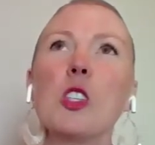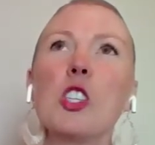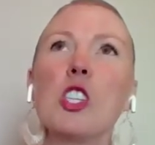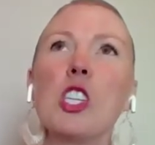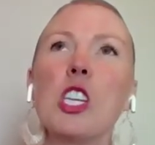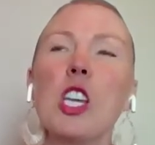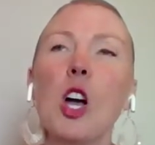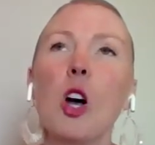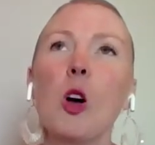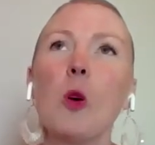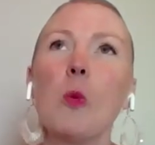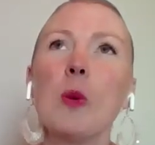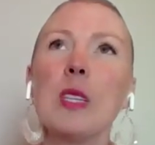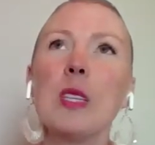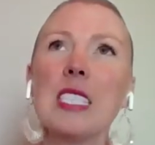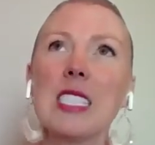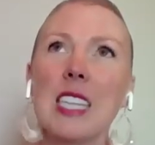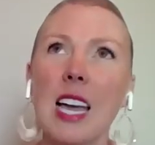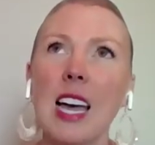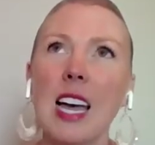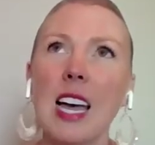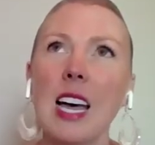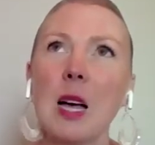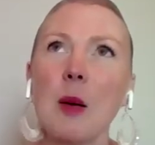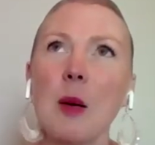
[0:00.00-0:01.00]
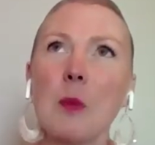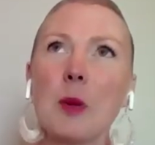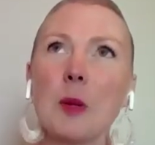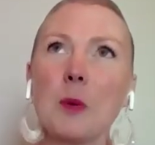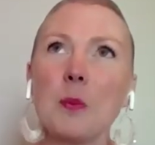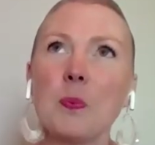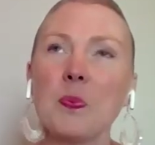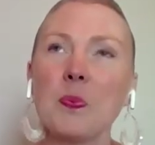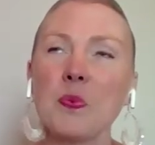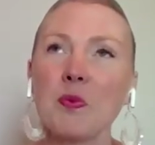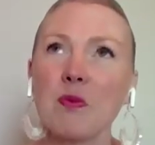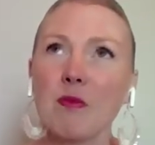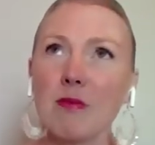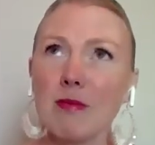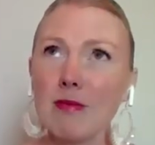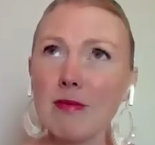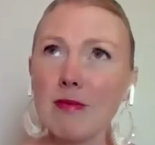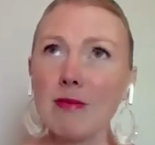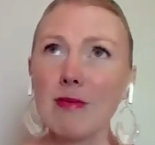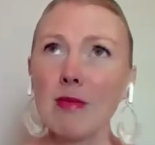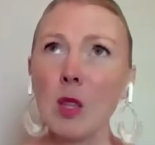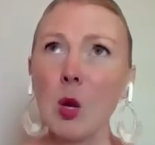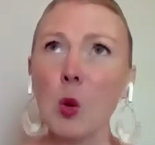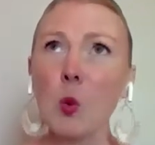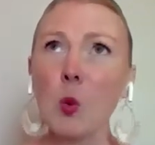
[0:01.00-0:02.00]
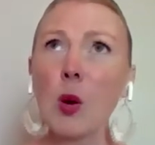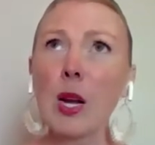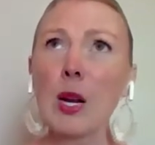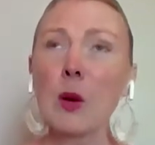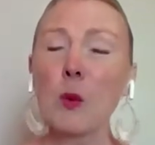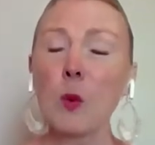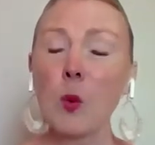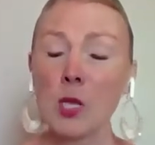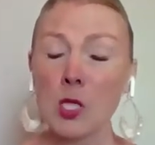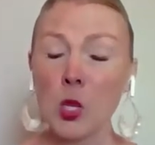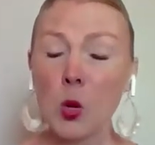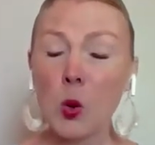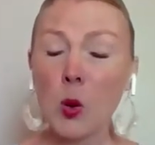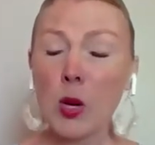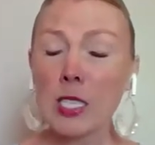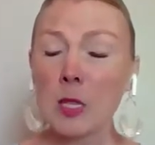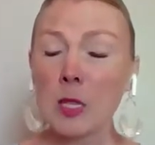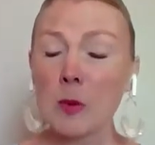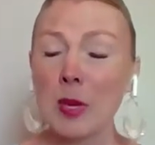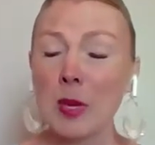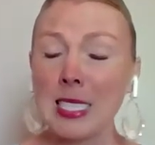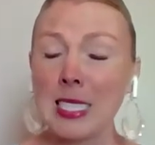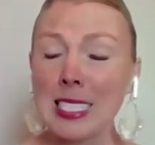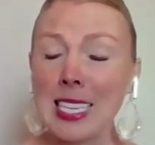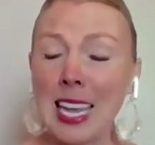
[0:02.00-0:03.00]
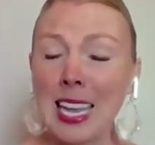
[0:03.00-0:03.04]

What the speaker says: She opened up what it was going to be